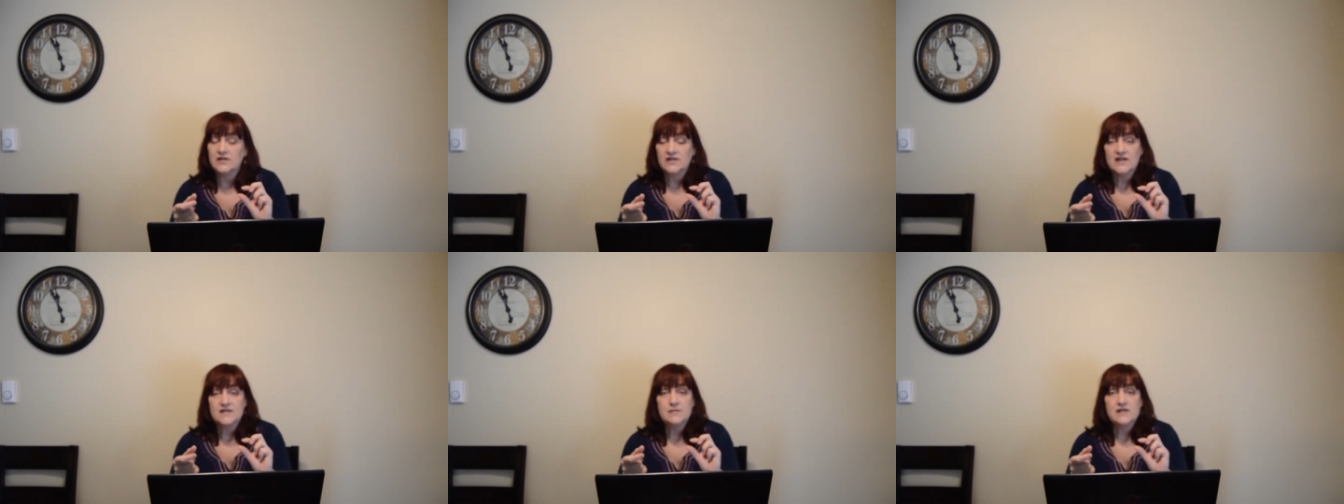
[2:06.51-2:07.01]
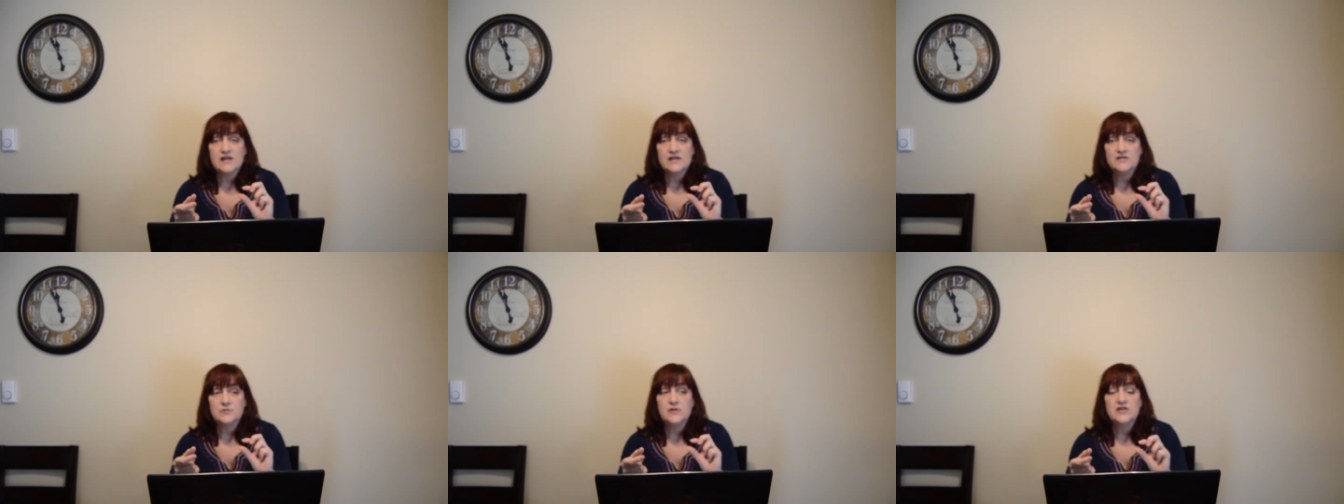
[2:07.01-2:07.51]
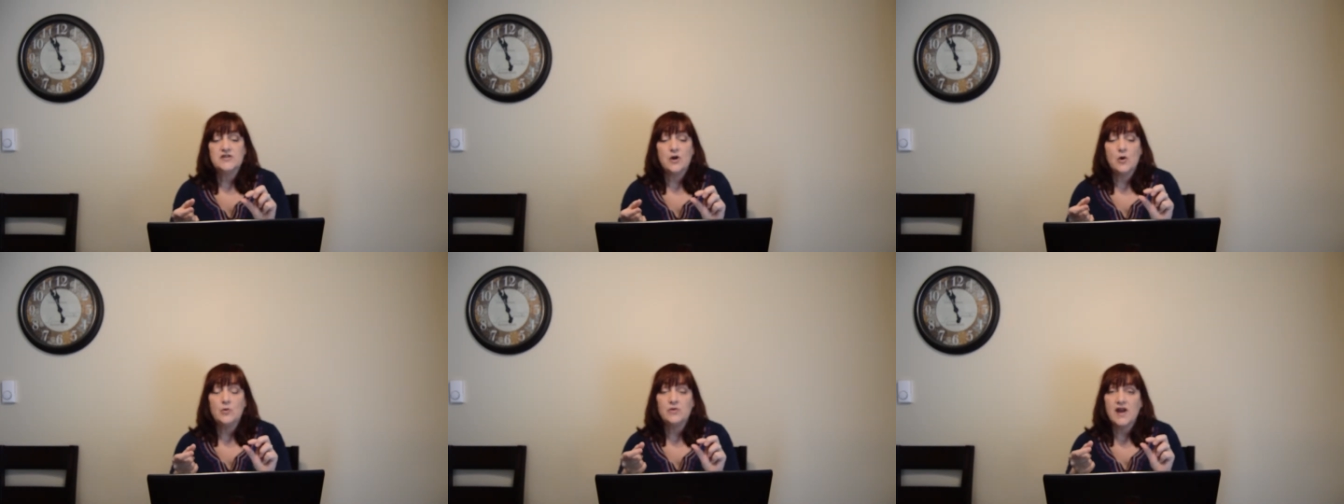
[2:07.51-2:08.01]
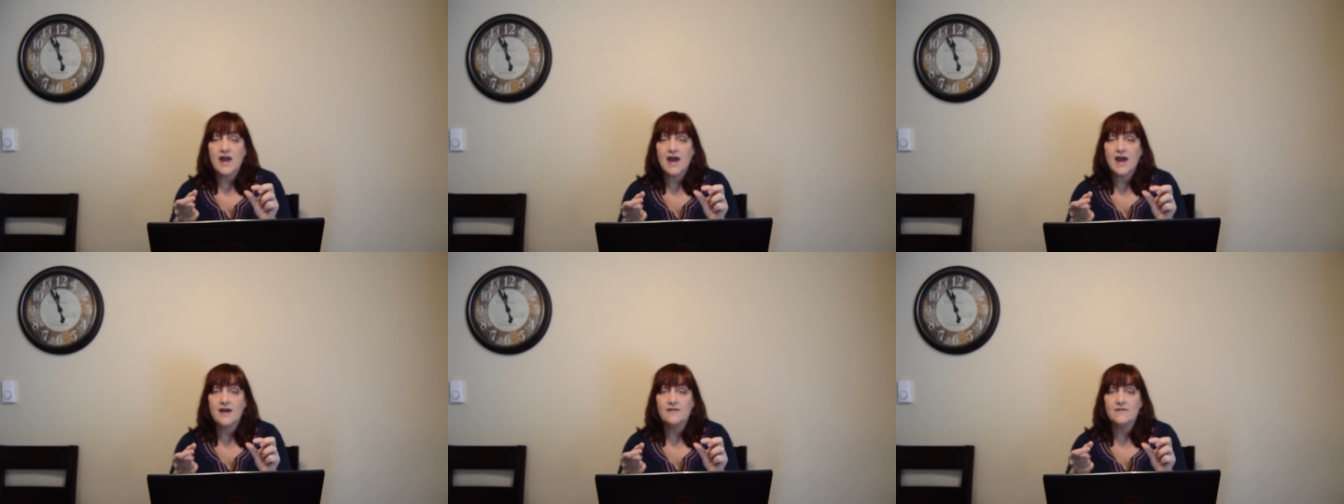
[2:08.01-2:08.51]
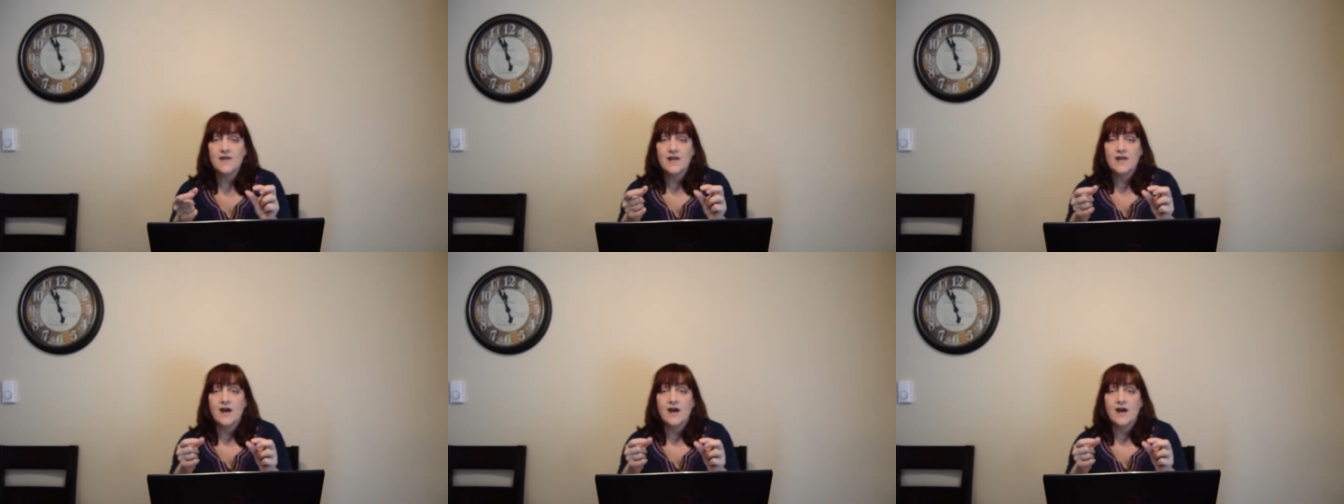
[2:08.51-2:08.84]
And that's because we don't have